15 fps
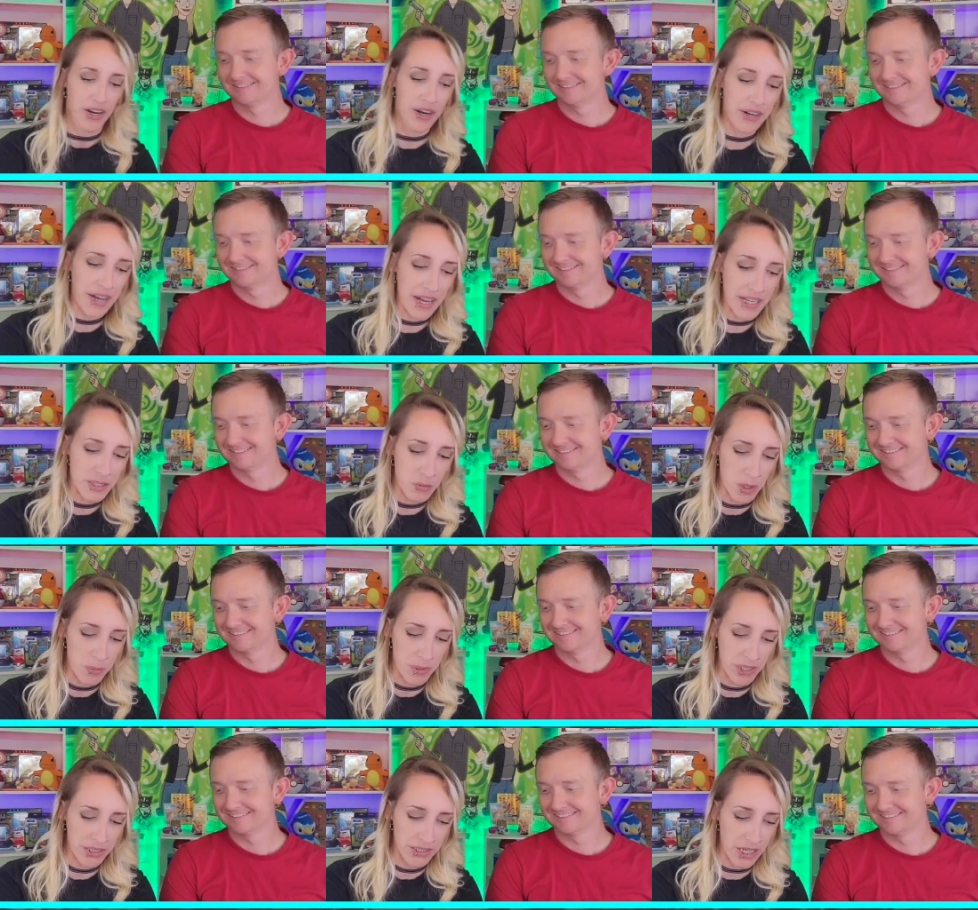Speaker 1: All right, guys, we
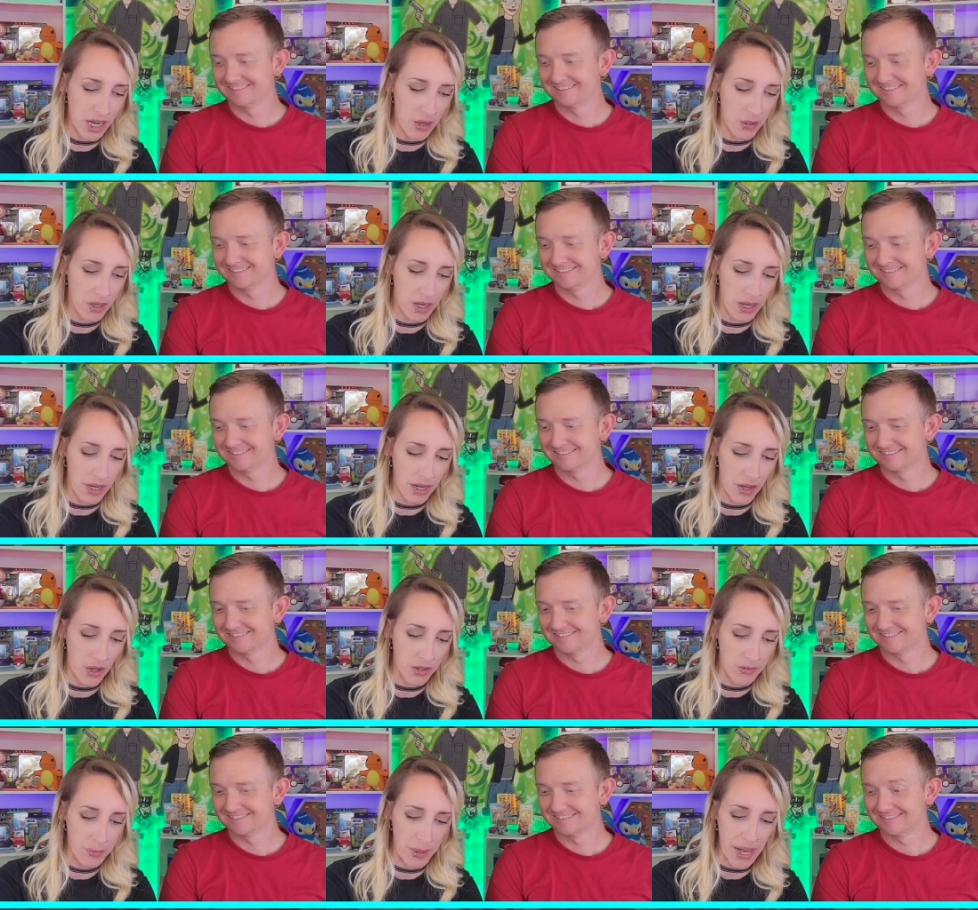picked out uh,
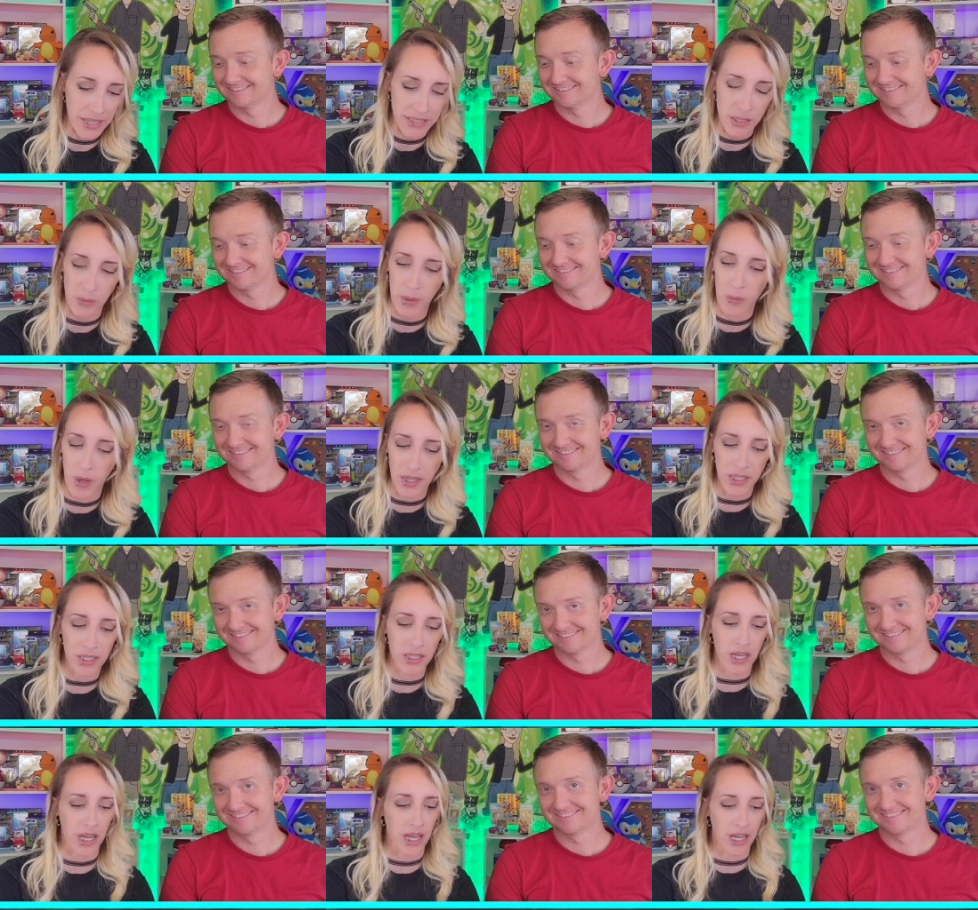all of the packs that we wanted,
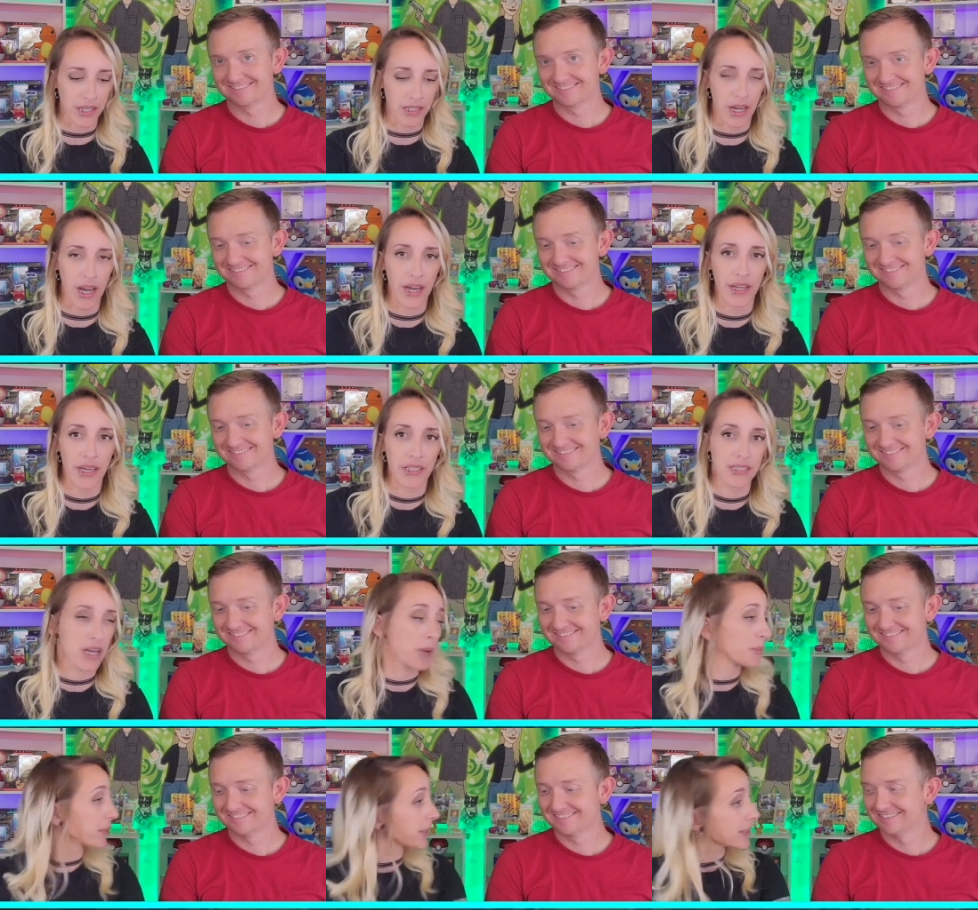and I guess
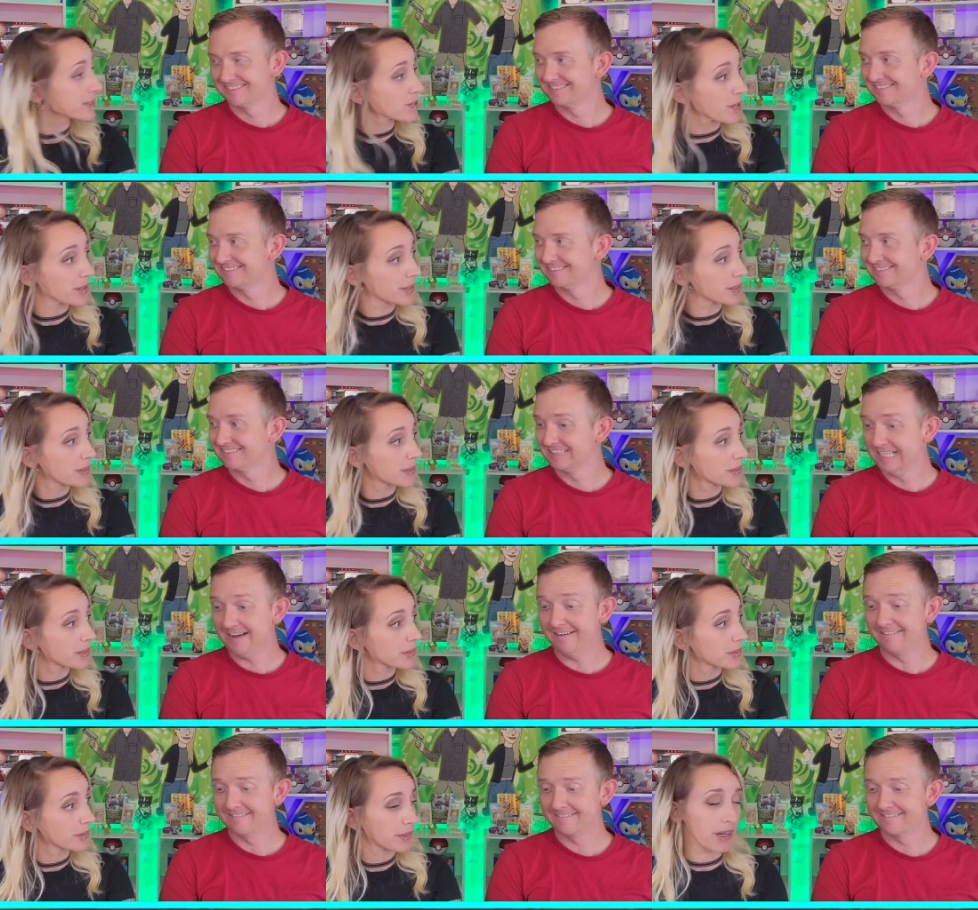I'm going to get started?
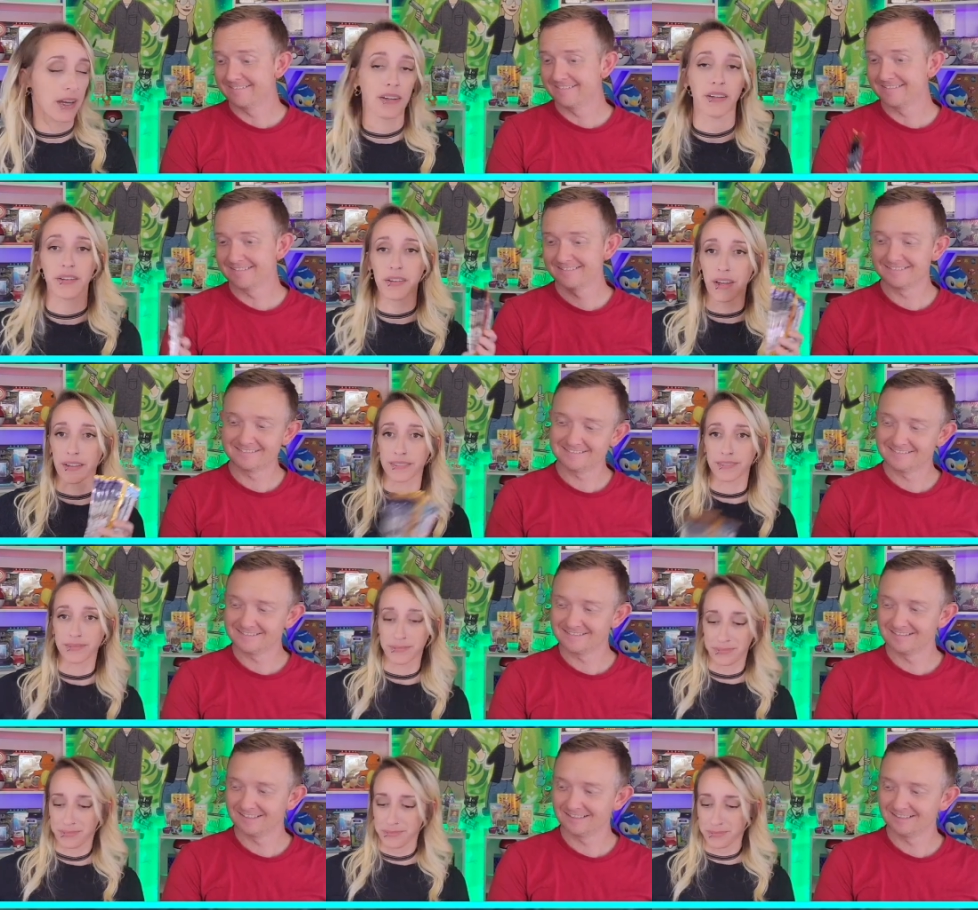Yeah. Yeah? Okay.
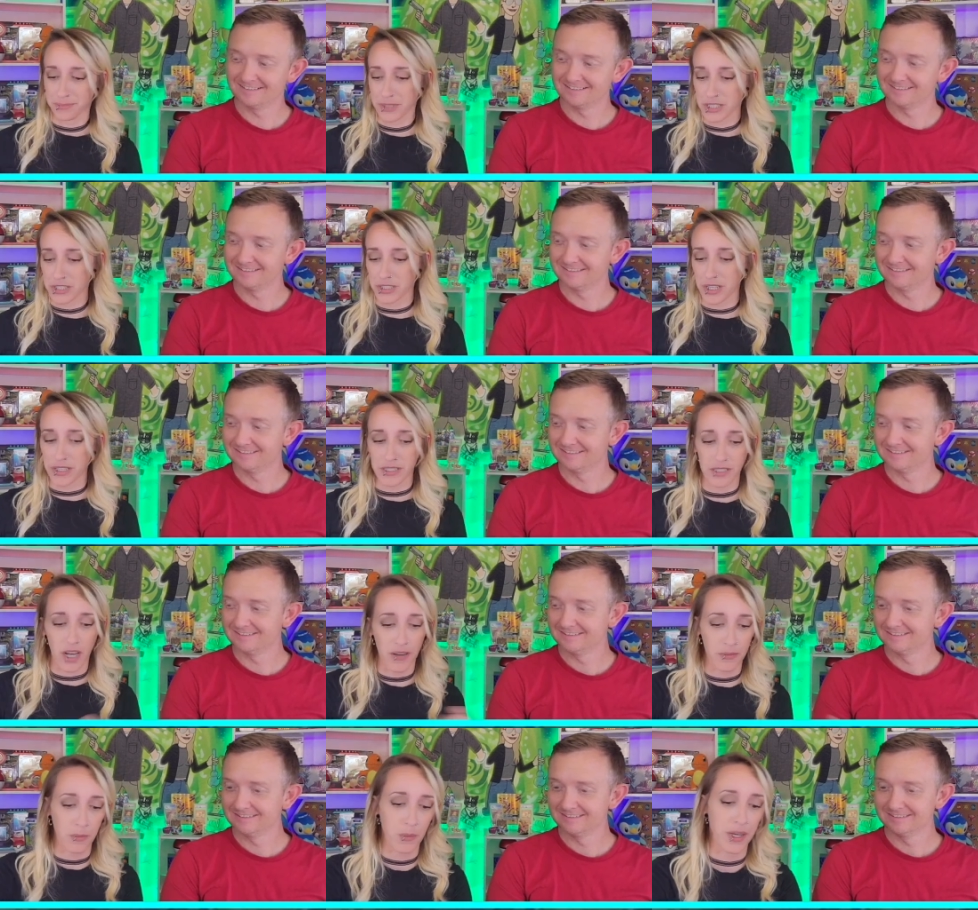I'm going to start us
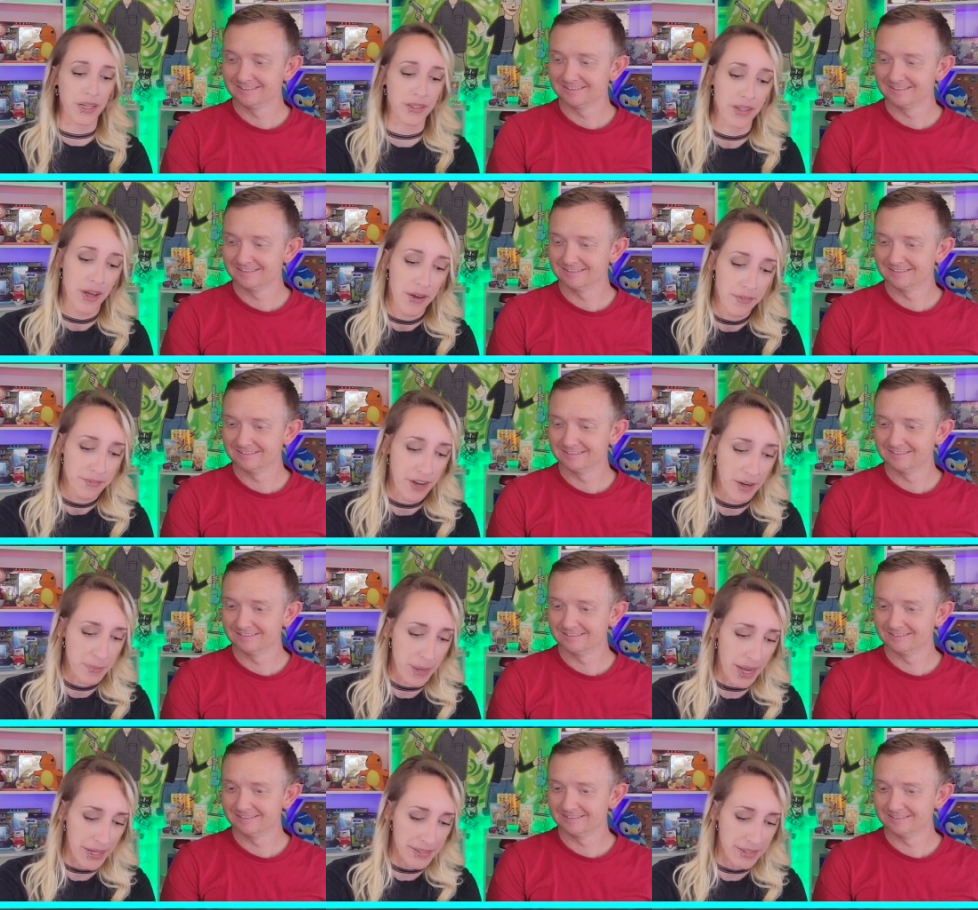off with five
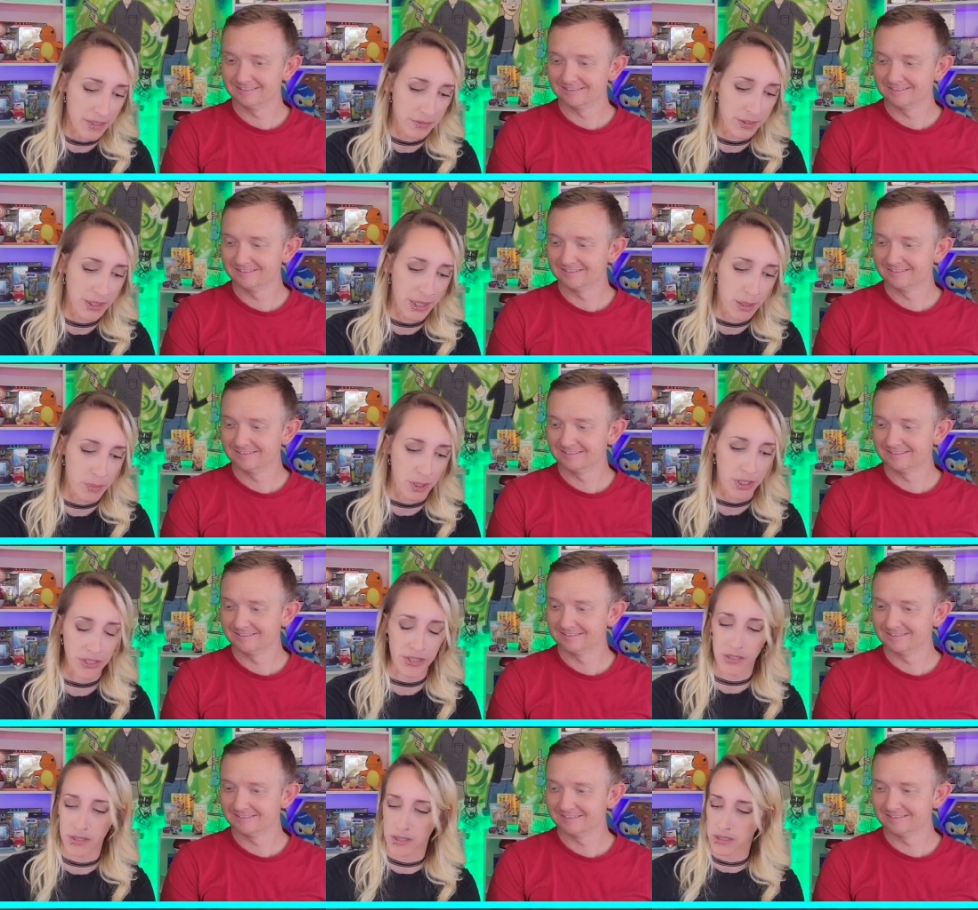packs of Clay
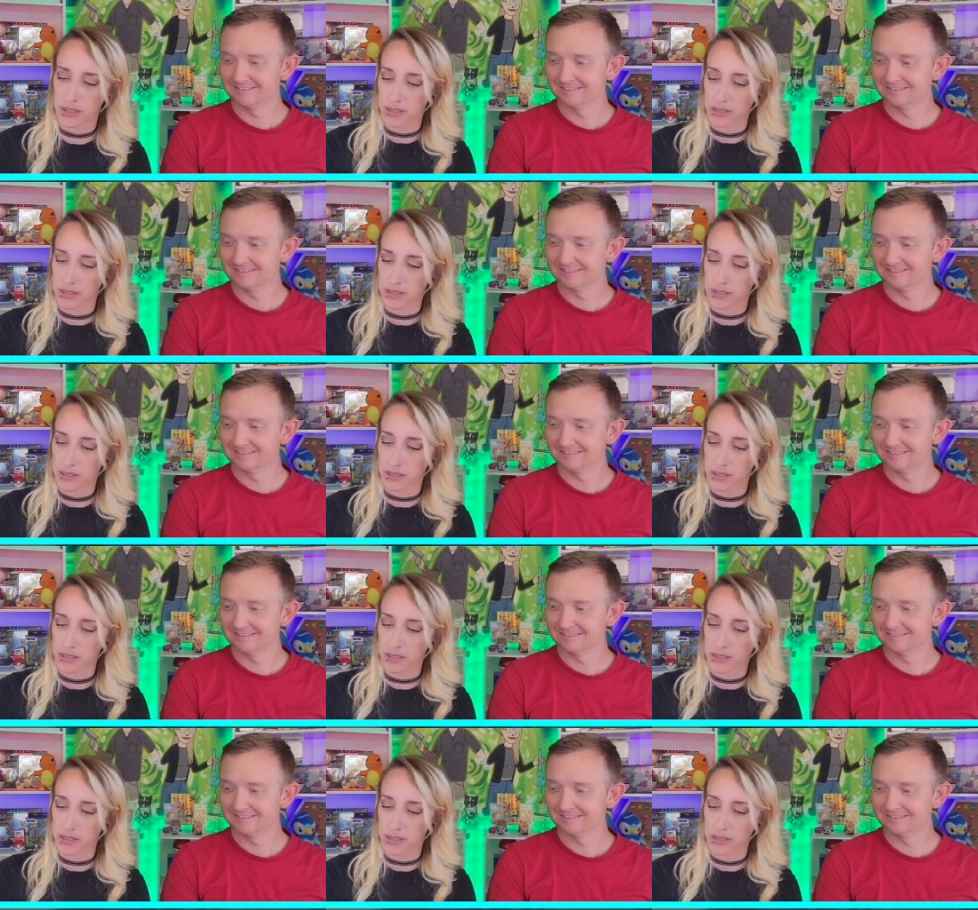Burst.